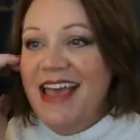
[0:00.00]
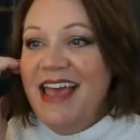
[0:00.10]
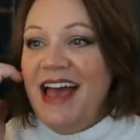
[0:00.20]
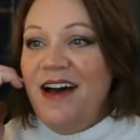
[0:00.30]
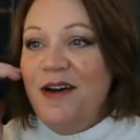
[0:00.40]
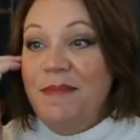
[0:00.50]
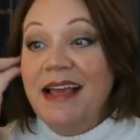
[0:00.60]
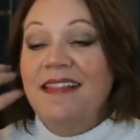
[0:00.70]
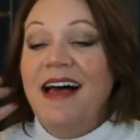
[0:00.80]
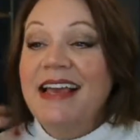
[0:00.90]
My
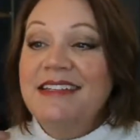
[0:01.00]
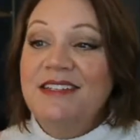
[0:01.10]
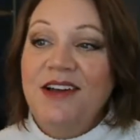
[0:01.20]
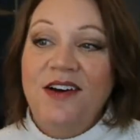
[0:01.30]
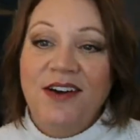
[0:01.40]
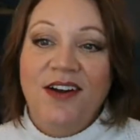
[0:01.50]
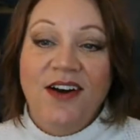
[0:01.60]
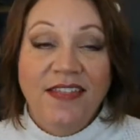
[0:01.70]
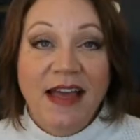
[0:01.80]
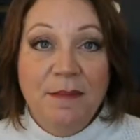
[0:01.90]
clients are
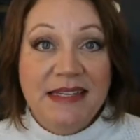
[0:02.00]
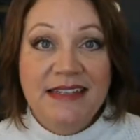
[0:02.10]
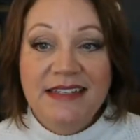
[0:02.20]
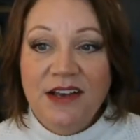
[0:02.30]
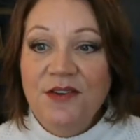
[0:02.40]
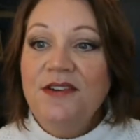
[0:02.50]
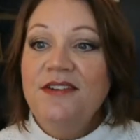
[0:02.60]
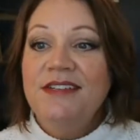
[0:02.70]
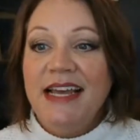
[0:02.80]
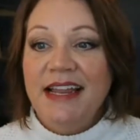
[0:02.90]
online business
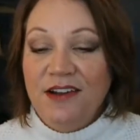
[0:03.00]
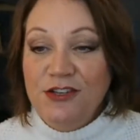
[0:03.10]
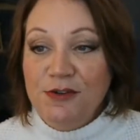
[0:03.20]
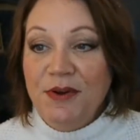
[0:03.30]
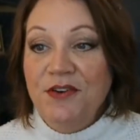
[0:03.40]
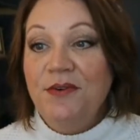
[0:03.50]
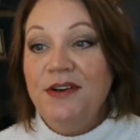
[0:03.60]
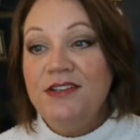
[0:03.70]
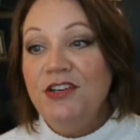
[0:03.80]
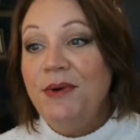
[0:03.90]
owners and
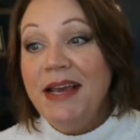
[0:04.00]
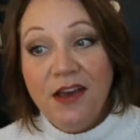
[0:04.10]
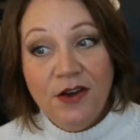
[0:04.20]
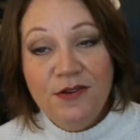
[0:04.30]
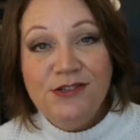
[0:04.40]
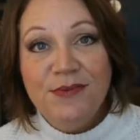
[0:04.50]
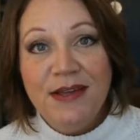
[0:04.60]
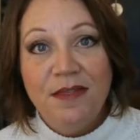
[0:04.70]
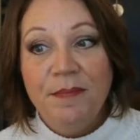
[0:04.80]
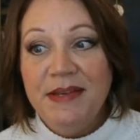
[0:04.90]
entrepreneurs who I coach
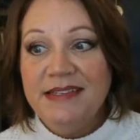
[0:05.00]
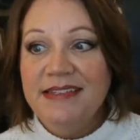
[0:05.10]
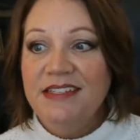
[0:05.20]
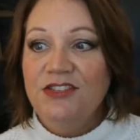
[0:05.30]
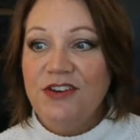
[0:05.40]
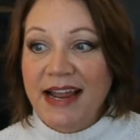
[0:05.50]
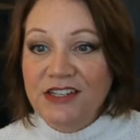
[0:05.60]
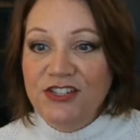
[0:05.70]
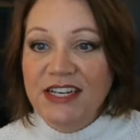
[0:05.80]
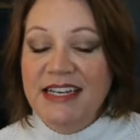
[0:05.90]
with business
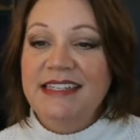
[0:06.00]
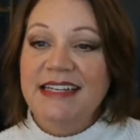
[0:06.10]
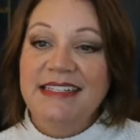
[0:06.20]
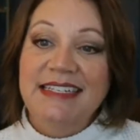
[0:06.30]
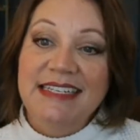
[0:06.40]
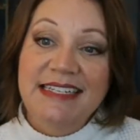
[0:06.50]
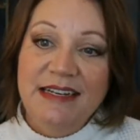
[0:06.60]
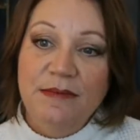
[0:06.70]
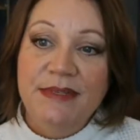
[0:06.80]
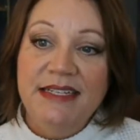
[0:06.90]
strategies and
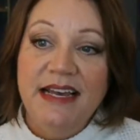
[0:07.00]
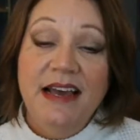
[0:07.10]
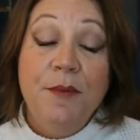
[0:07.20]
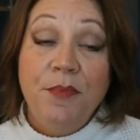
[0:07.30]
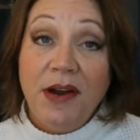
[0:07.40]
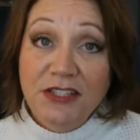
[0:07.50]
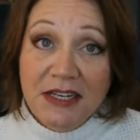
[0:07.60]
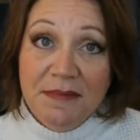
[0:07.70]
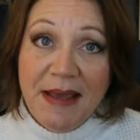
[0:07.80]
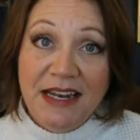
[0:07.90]
systems,
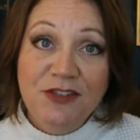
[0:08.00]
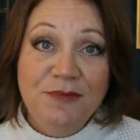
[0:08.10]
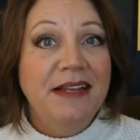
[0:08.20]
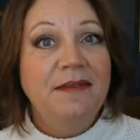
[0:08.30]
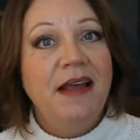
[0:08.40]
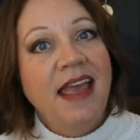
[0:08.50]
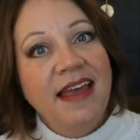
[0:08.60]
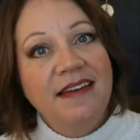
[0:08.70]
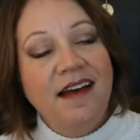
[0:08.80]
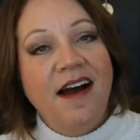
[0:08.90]
project management,
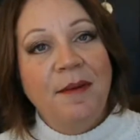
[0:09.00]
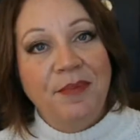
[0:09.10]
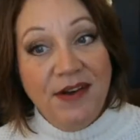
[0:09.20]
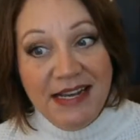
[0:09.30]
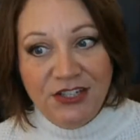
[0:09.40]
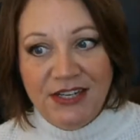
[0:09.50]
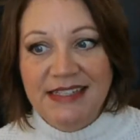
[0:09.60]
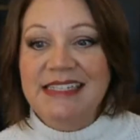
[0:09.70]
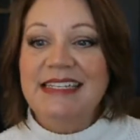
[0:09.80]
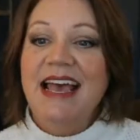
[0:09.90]
and operations.